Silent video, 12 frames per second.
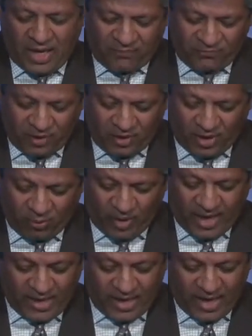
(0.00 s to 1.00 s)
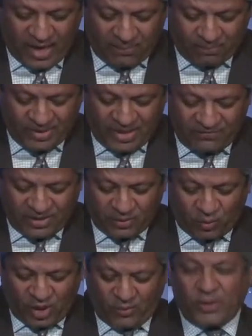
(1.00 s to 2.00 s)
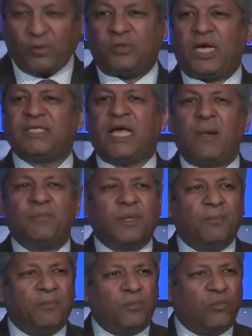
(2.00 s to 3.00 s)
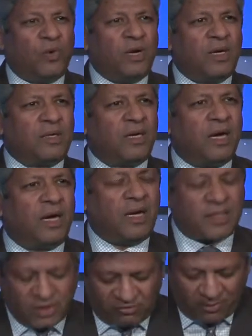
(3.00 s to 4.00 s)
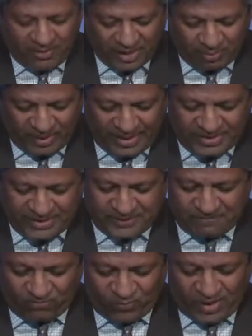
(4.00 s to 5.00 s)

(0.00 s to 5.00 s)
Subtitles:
if you're not aware, believe that the work we do does help the world a sort of a better place.